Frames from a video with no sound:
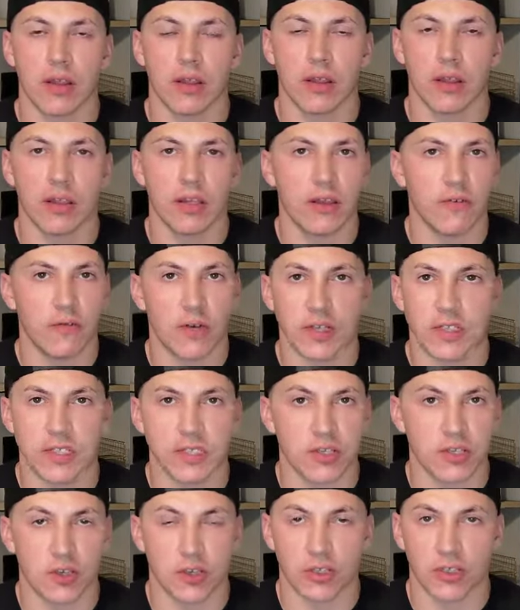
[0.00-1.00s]
the
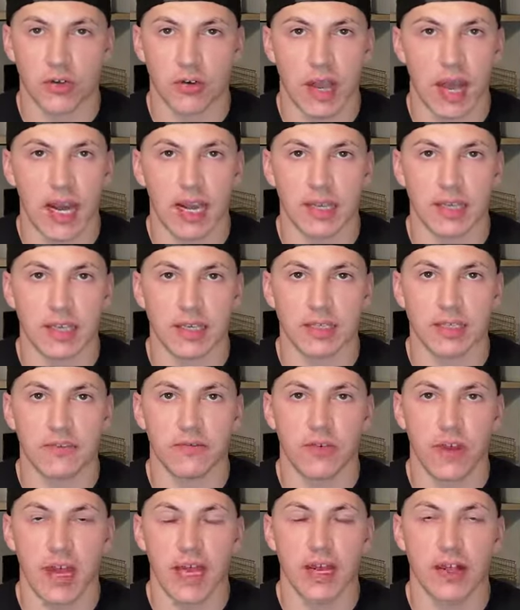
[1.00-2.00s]
defenses just are at a
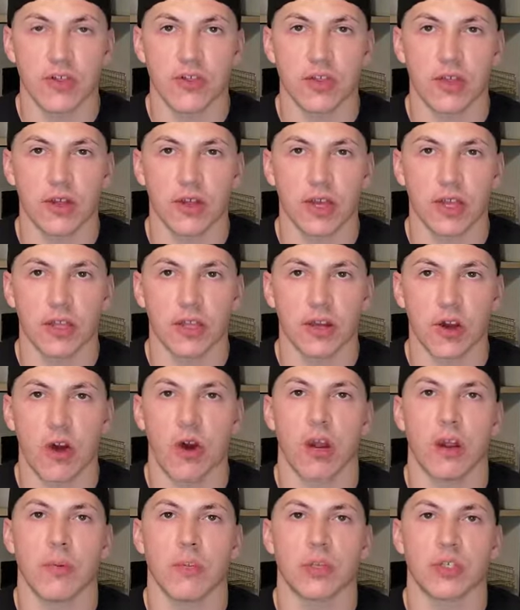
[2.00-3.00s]
disadvantage. They're getting
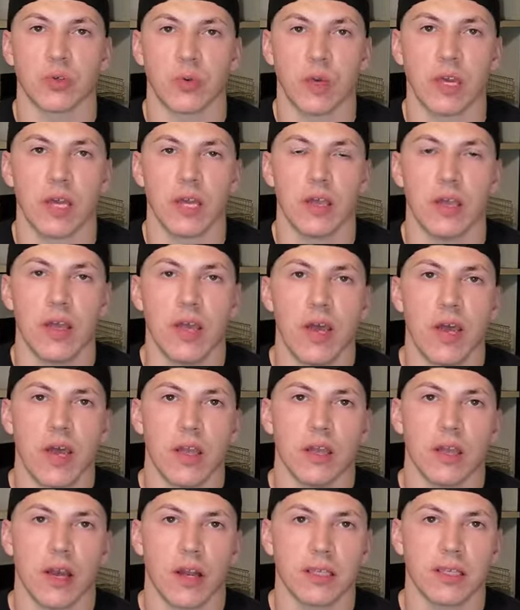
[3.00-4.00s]
caught in between.
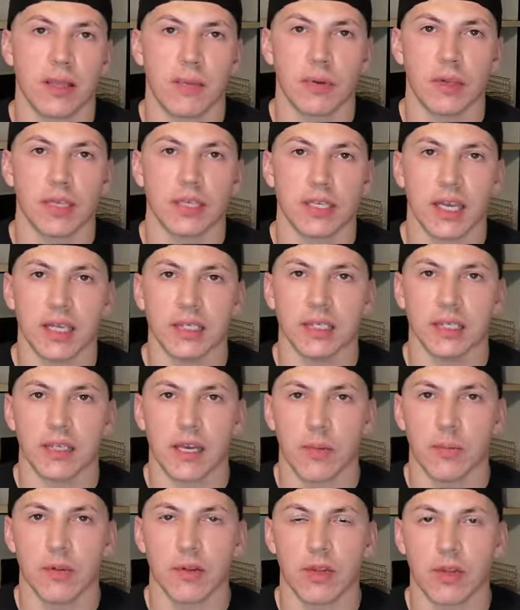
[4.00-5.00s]
Now, it typically takes a
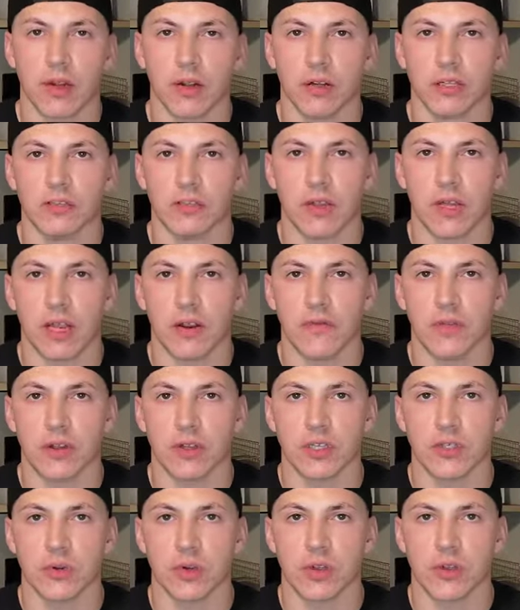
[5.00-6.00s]
couple of years for the
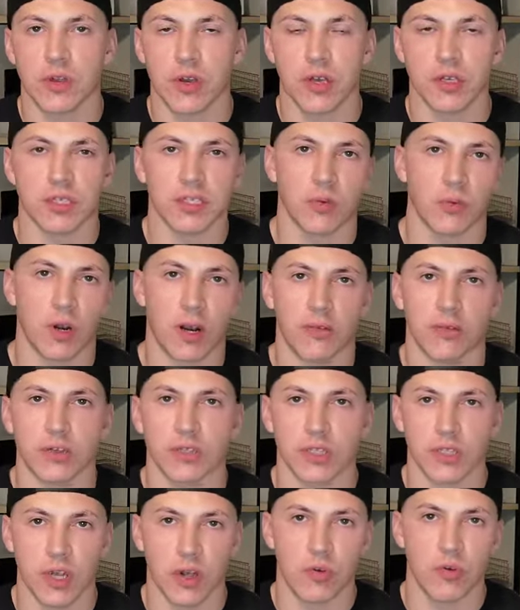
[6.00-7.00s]
NFL to adjust to
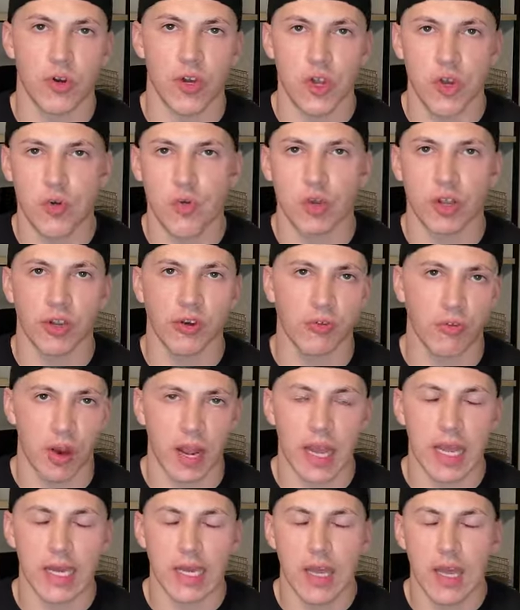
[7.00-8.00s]
whatever's, you know, new and
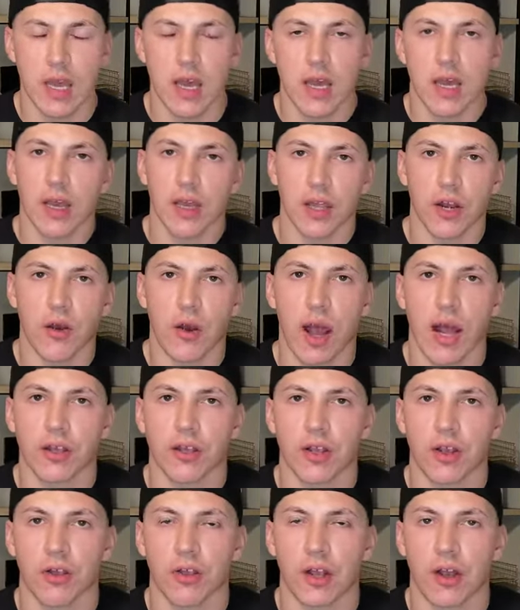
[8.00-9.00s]
great, you know,
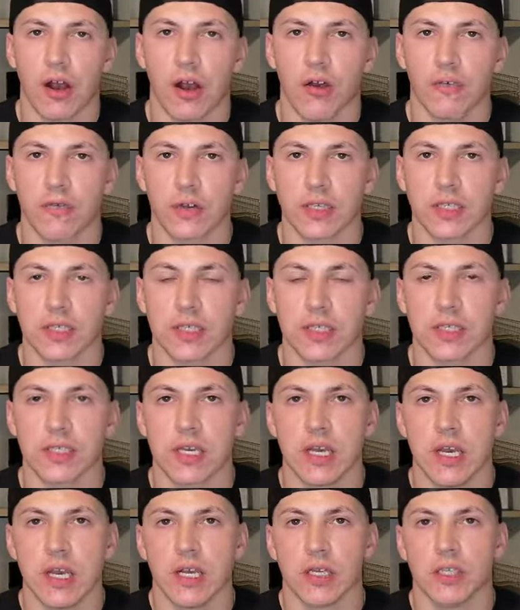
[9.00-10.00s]
out there on the
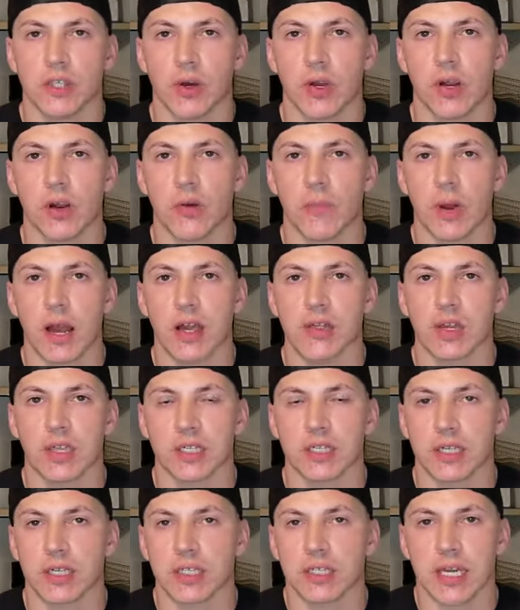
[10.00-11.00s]
offenses. So I don't imagine
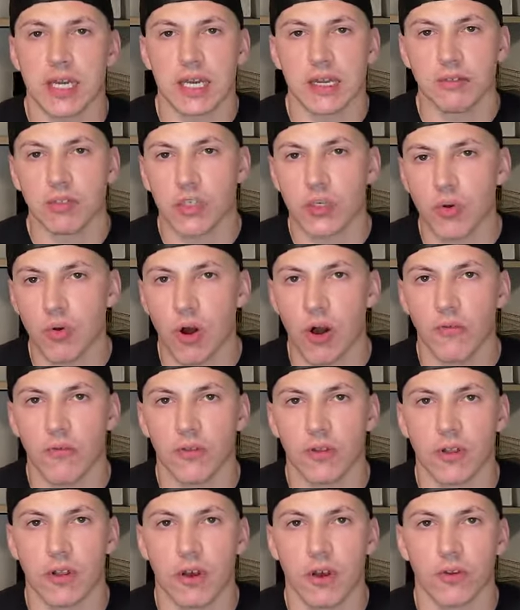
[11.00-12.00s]
it's going to take too
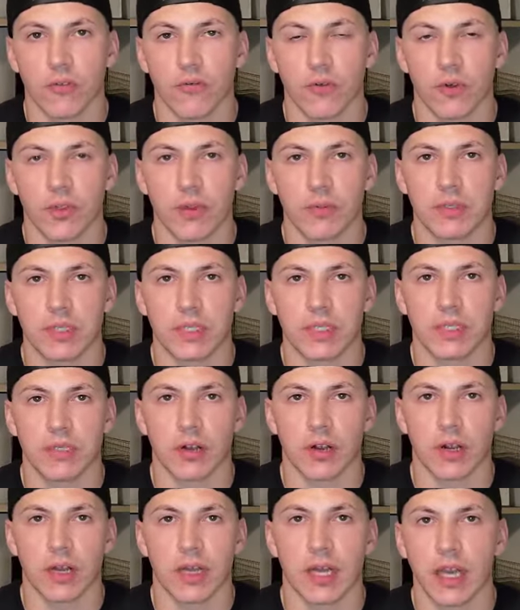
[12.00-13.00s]
awful long for them to
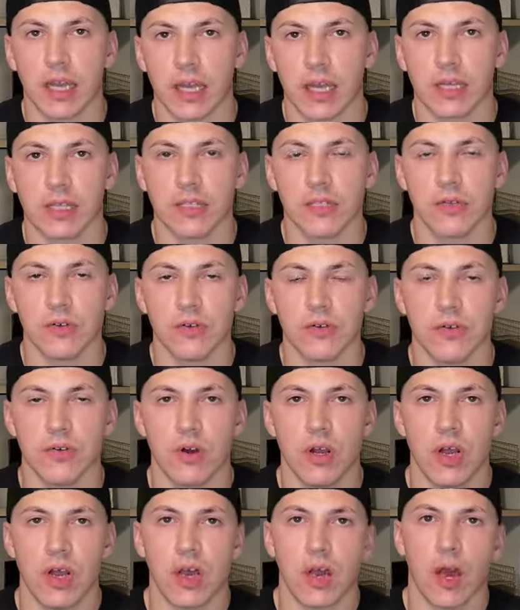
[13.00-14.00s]
start getting
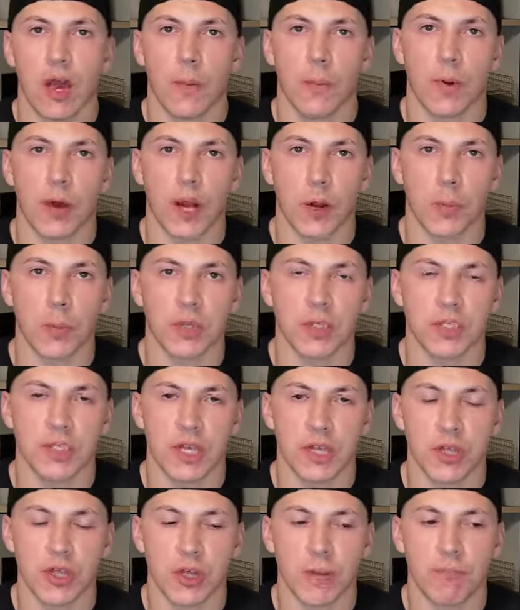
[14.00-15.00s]
into a better
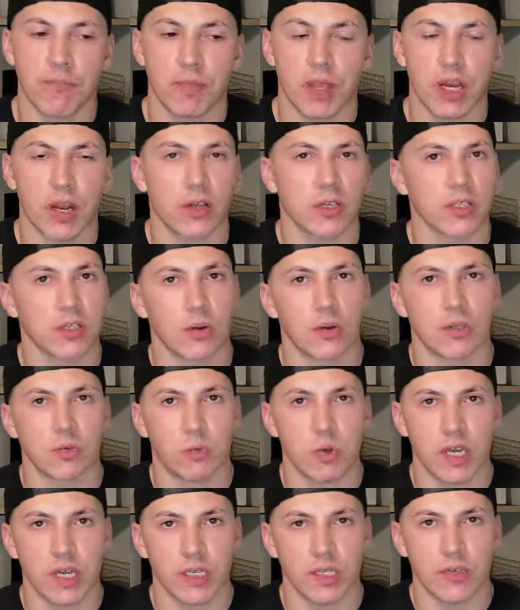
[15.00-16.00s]
position. And also,
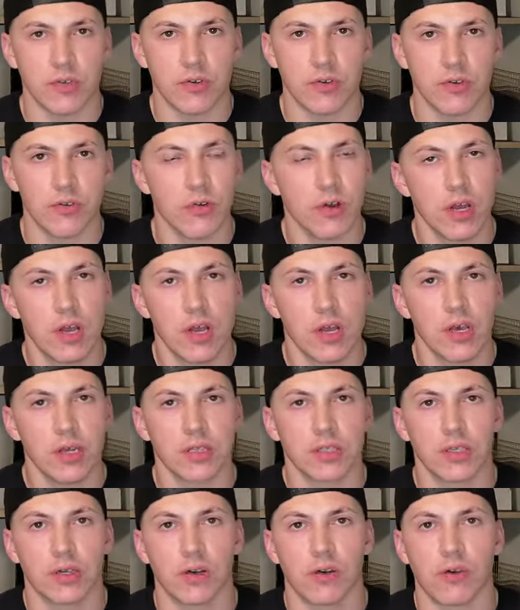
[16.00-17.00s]
it's week two,
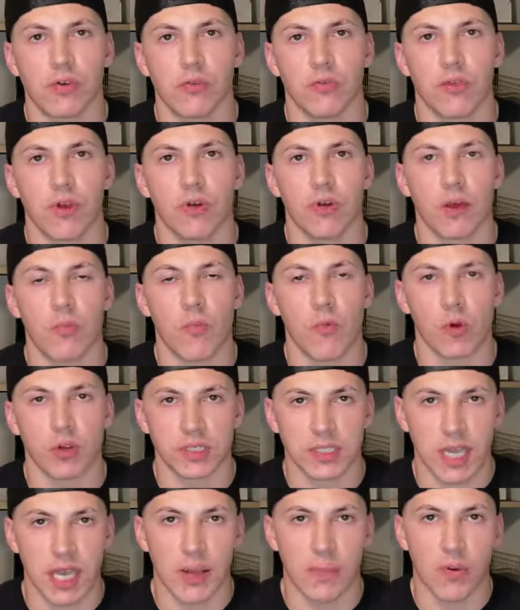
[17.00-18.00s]
so they'll get
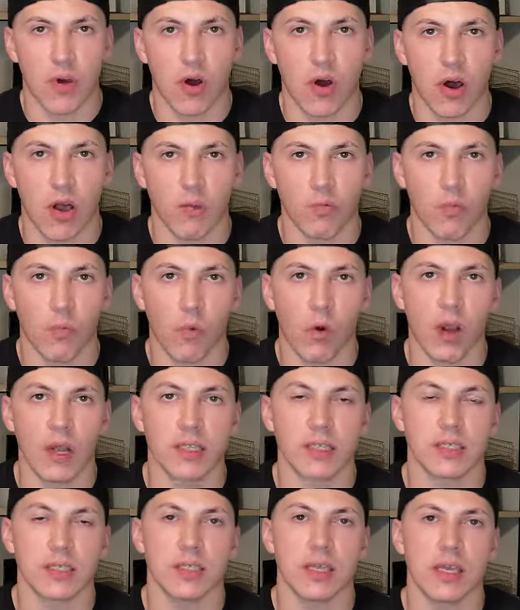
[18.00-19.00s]
more tape on
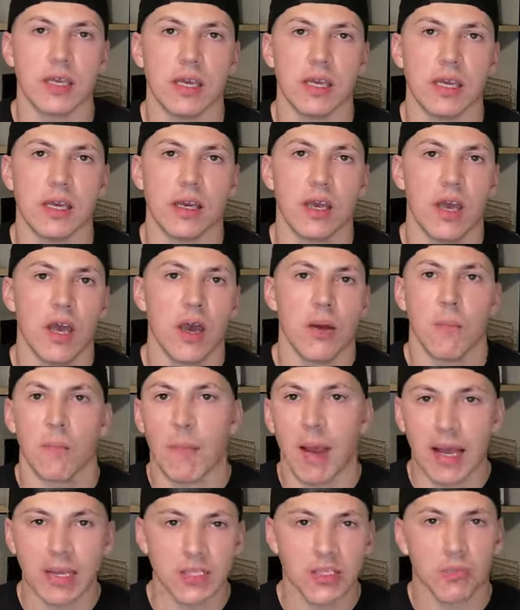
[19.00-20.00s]
what the
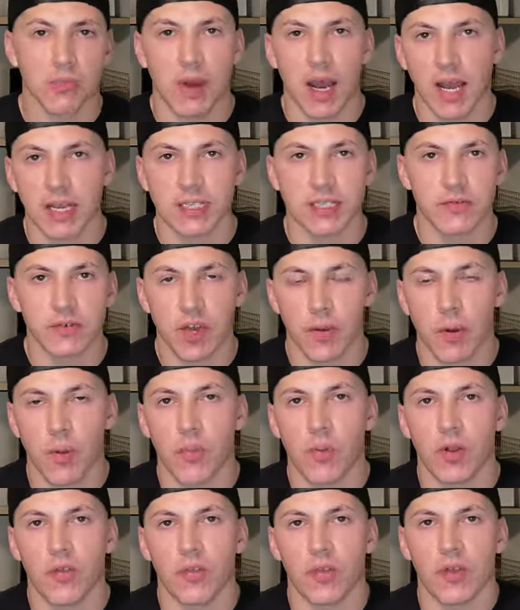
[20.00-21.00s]
masterminds have come
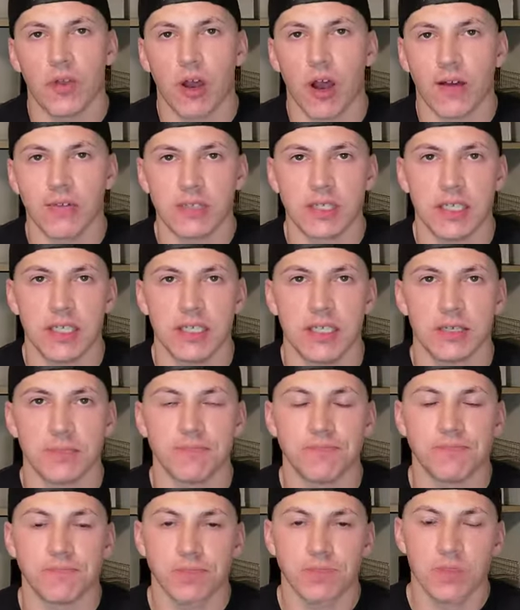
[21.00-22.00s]
up with in the offseason.